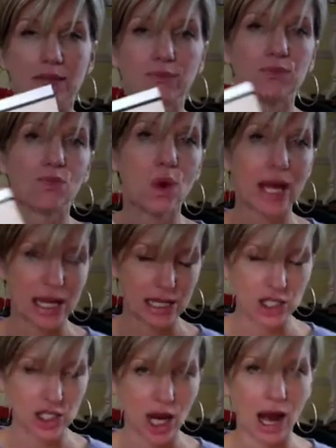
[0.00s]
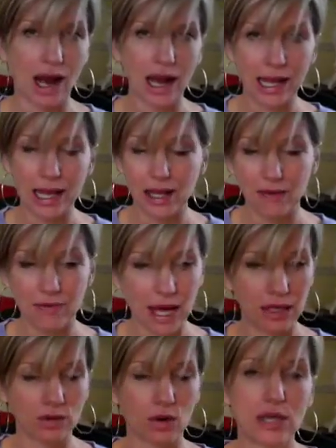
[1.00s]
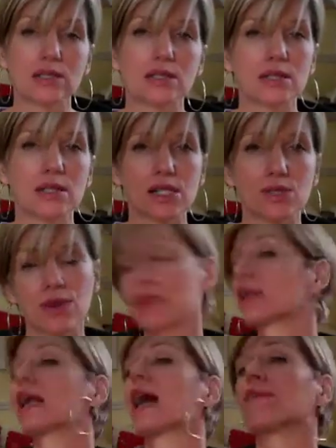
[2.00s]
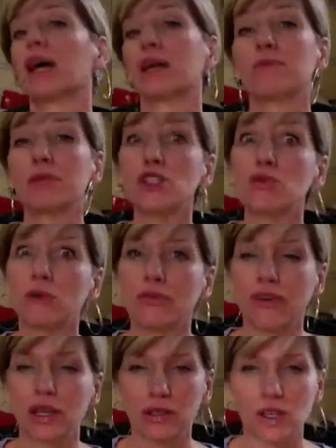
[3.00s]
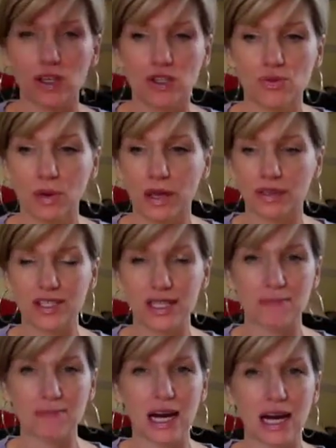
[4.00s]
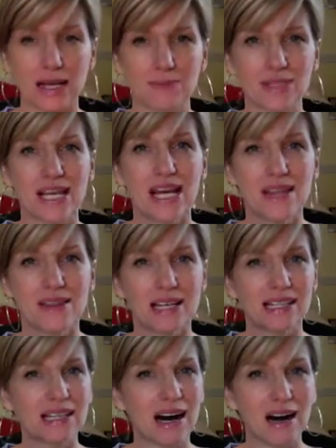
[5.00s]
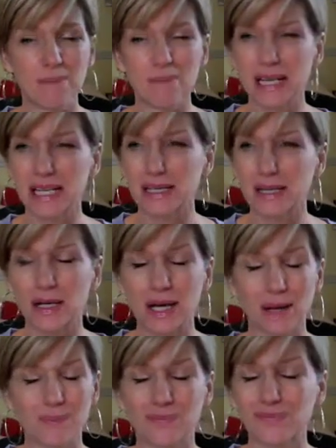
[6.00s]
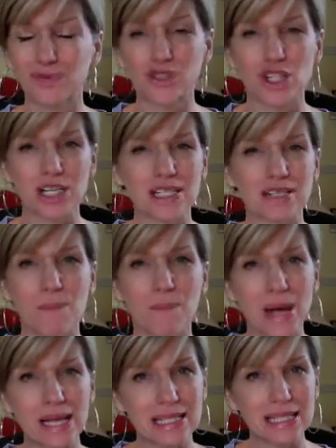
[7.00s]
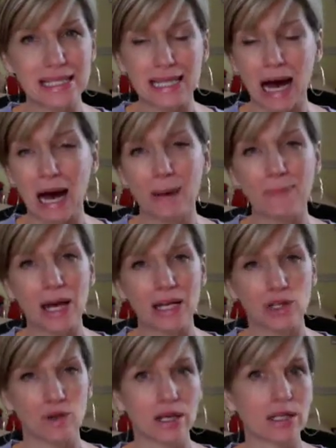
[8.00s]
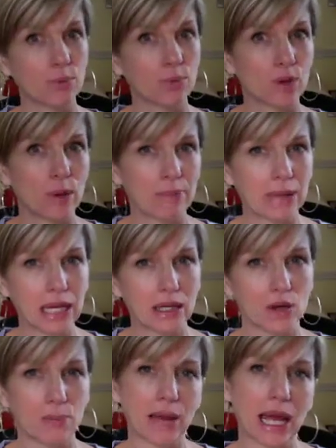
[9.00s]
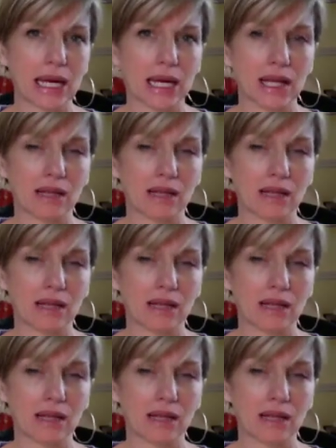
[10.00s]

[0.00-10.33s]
which I have had great success with, and I've had miserable failures with. Sometimes the gum just messes up and you end up ripping your painting.